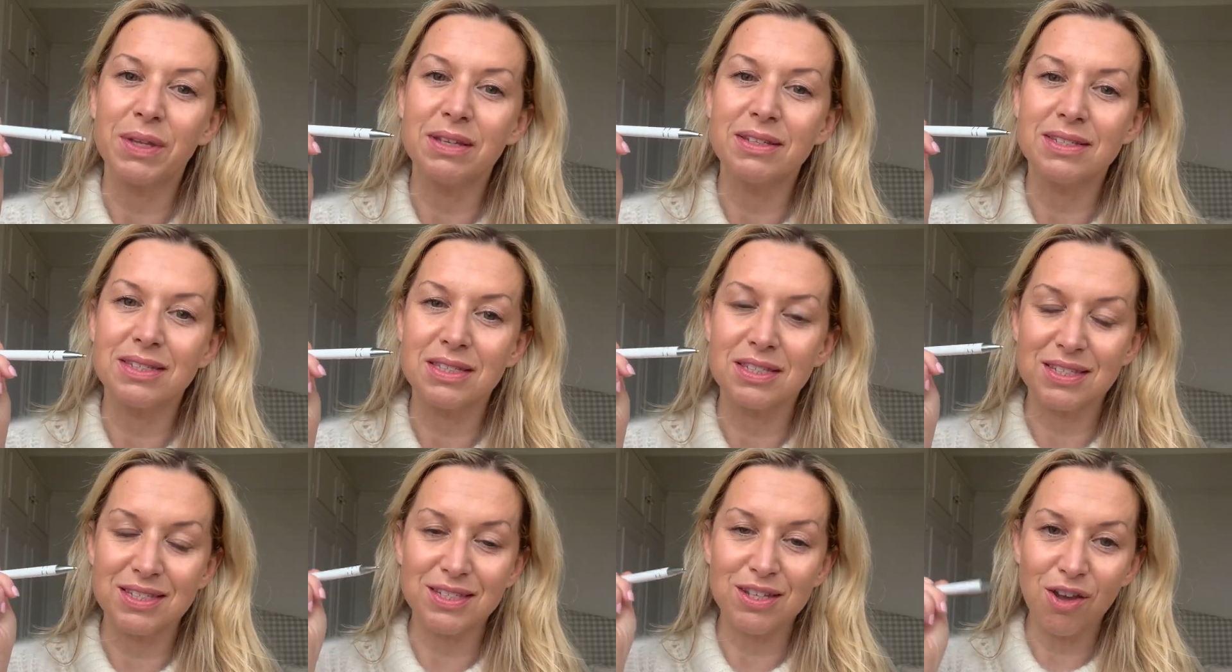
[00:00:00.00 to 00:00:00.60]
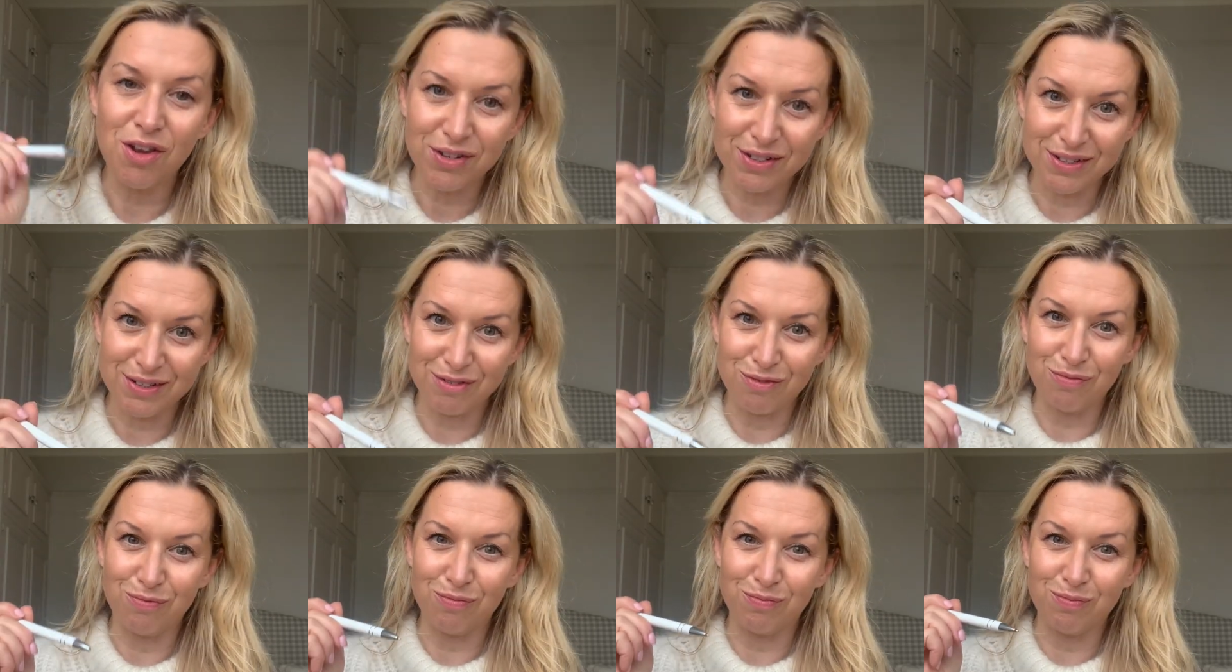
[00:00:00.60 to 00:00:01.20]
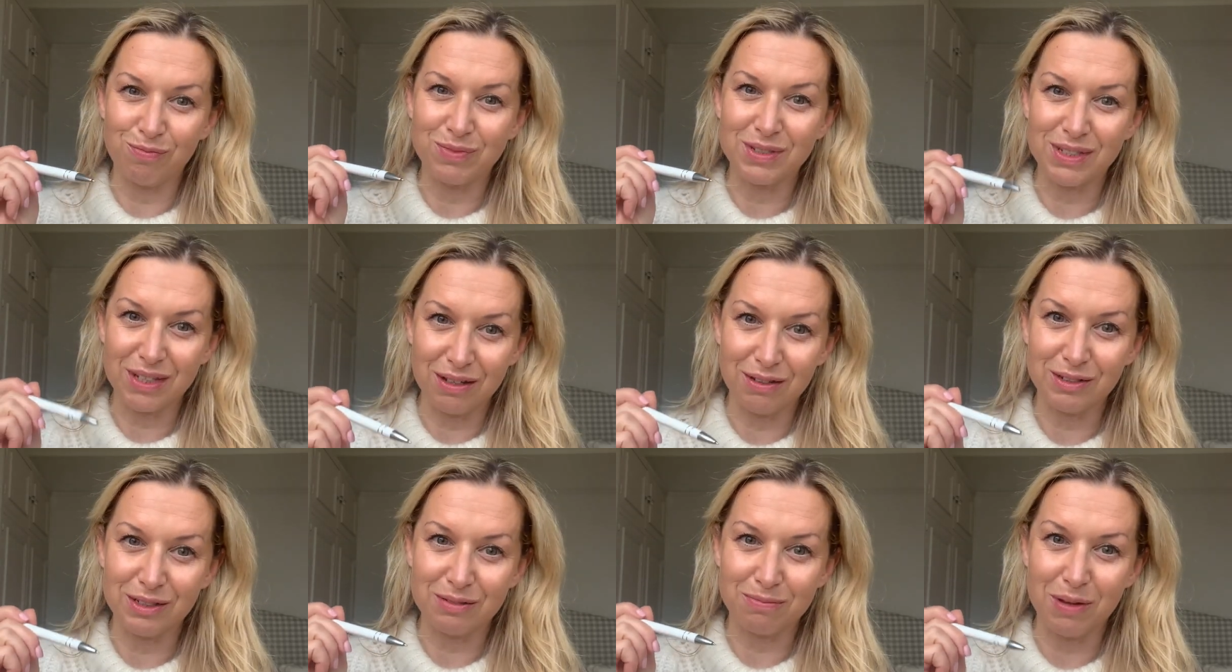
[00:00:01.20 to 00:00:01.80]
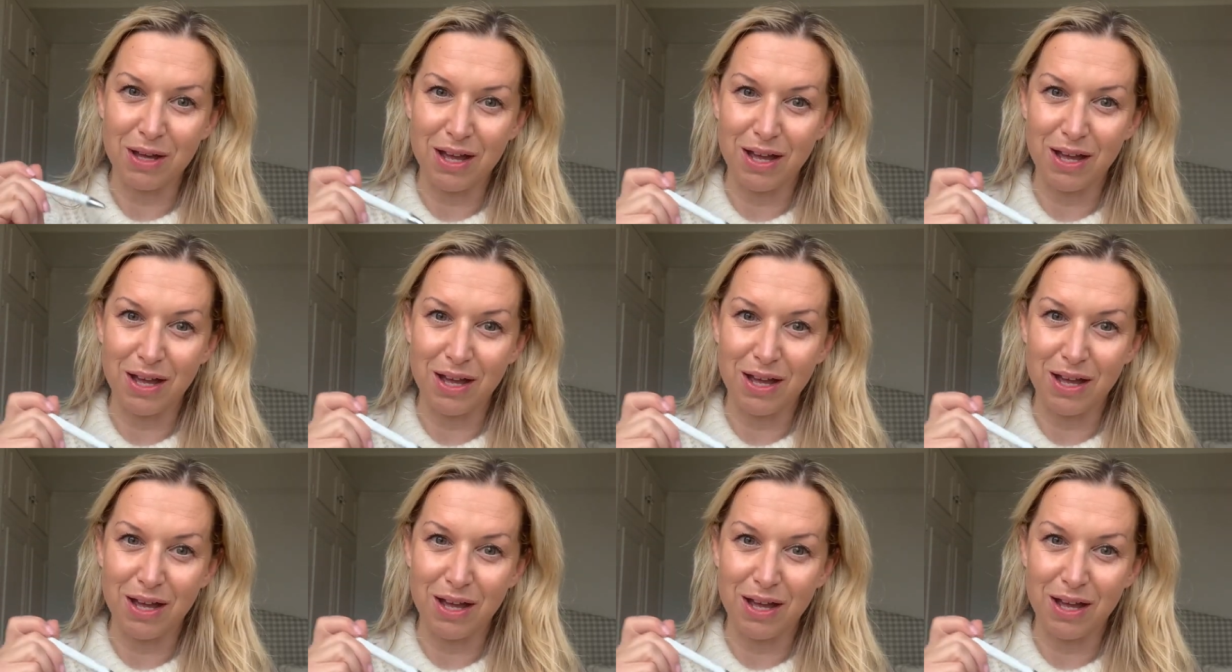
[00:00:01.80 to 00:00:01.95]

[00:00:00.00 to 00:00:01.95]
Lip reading: Certain skilled